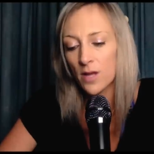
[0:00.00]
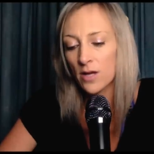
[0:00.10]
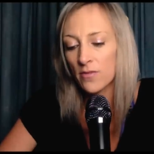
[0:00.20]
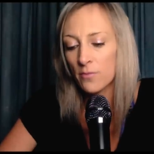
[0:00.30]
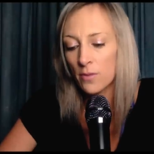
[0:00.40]

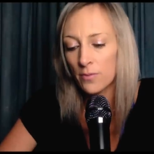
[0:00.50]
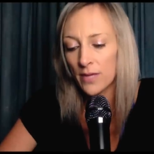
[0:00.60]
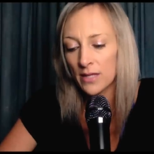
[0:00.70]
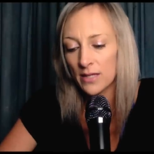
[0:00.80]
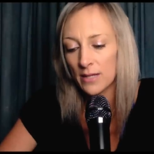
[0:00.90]
Or even more
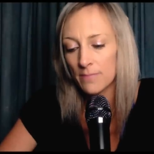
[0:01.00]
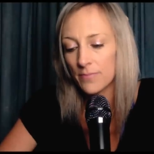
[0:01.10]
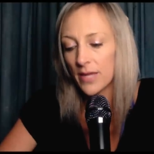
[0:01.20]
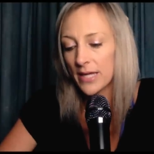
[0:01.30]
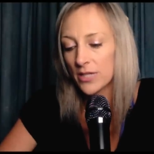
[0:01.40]
plainly,
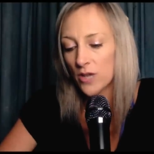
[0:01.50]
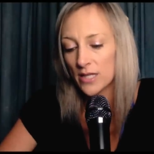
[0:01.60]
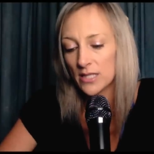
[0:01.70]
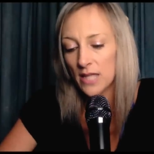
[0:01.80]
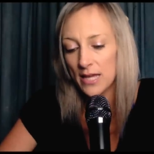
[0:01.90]
like
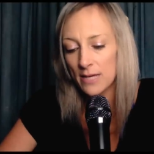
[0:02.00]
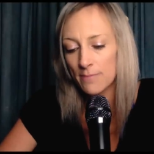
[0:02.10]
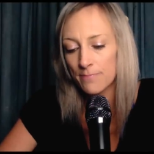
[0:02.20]
attracts like.